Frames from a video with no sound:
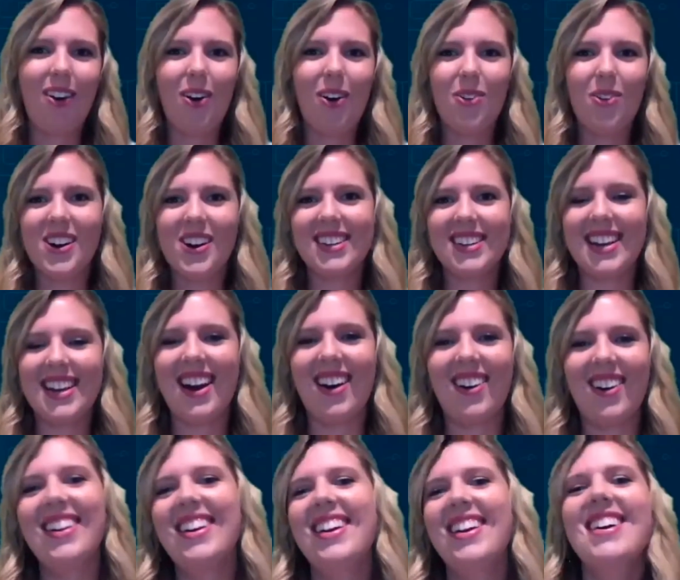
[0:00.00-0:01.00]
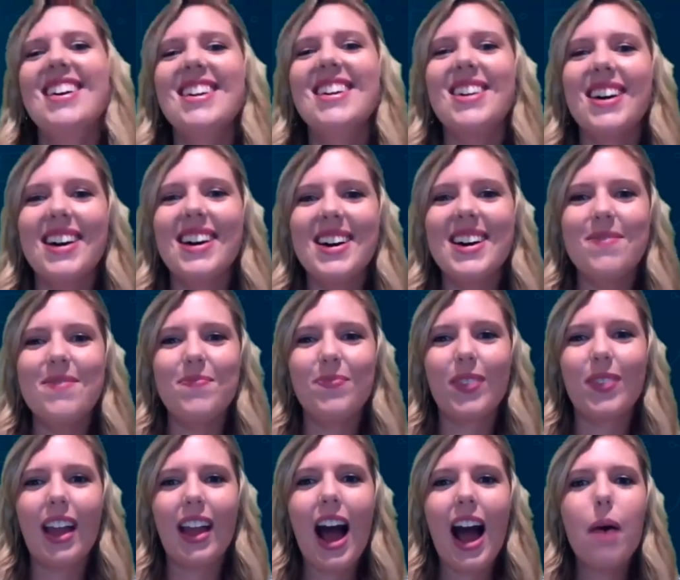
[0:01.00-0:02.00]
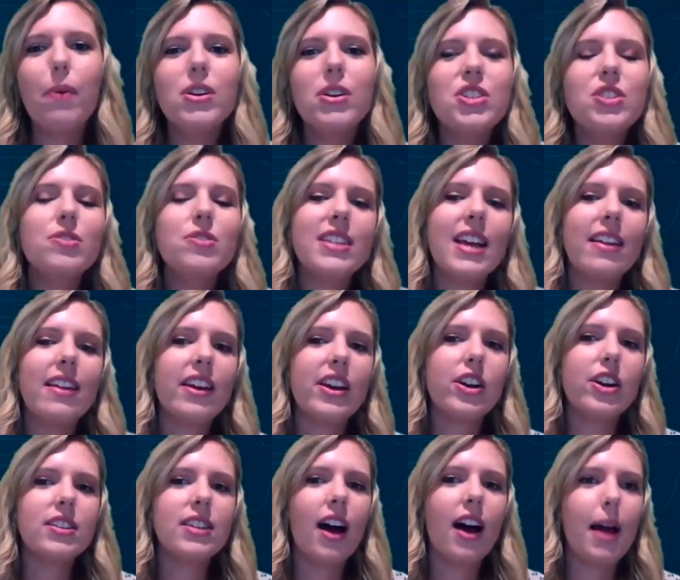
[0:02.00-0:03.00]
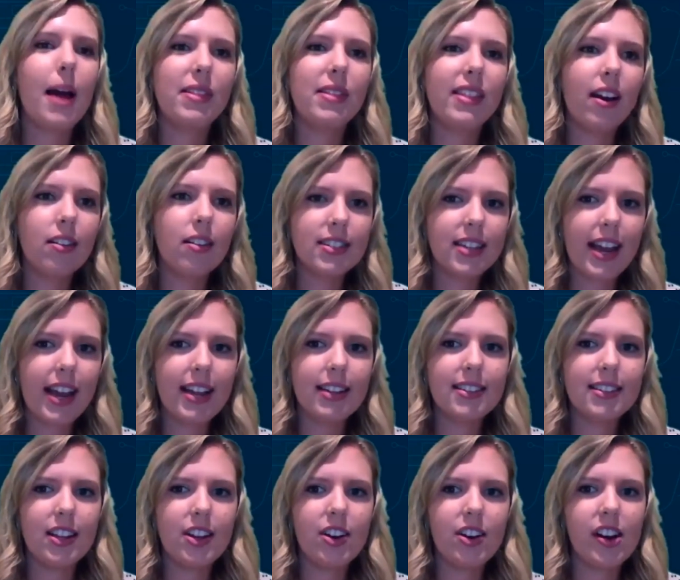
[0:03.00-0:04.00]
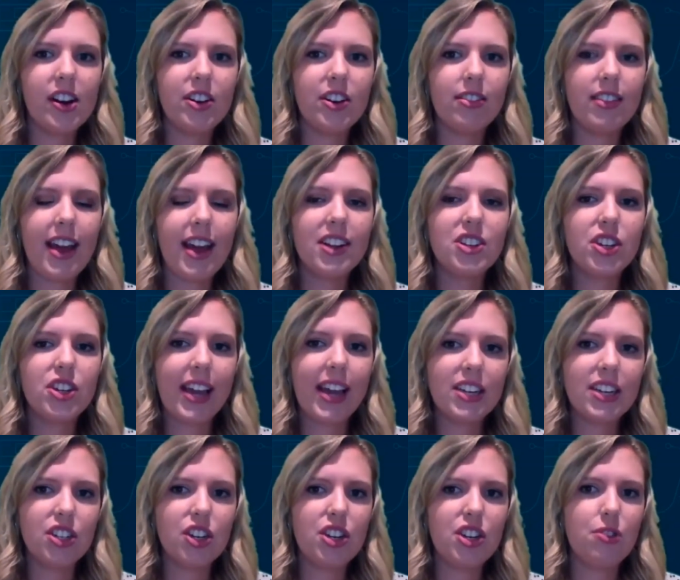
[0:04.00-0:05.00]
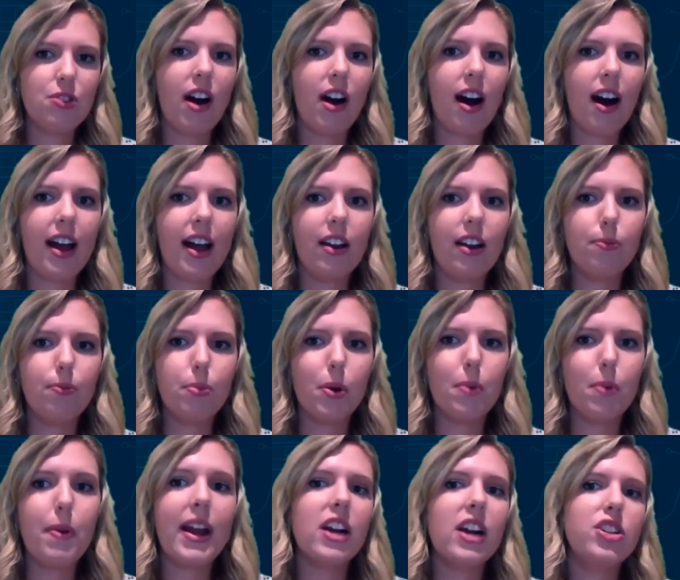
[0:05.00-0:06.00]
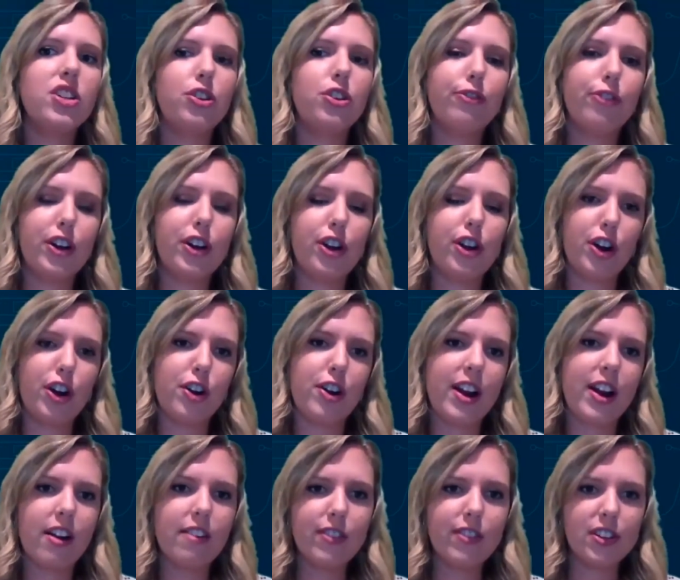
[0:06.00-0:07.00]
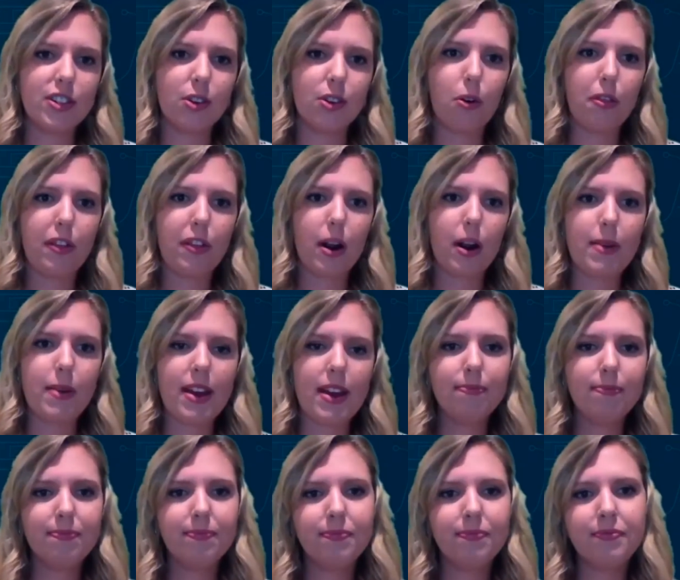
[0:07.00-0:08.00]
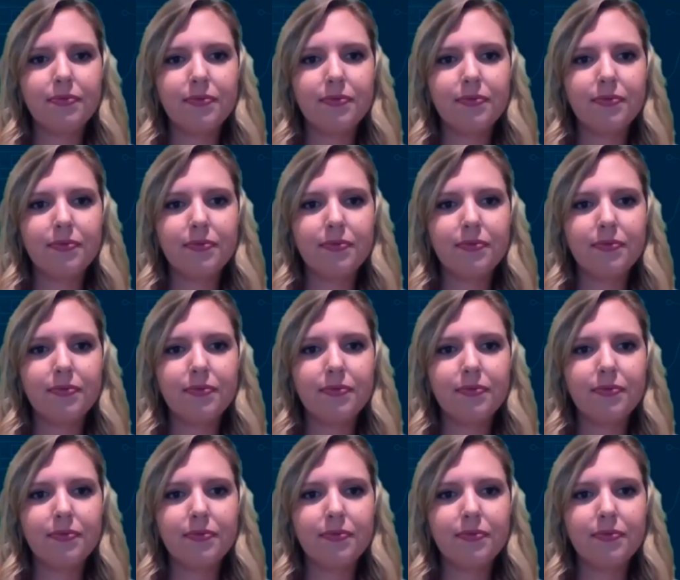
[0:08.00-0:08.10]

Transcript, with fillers: It all worked out. Um, how would you say that your time at the Health Science Center and the education you got prepared you for your career in physical therapy?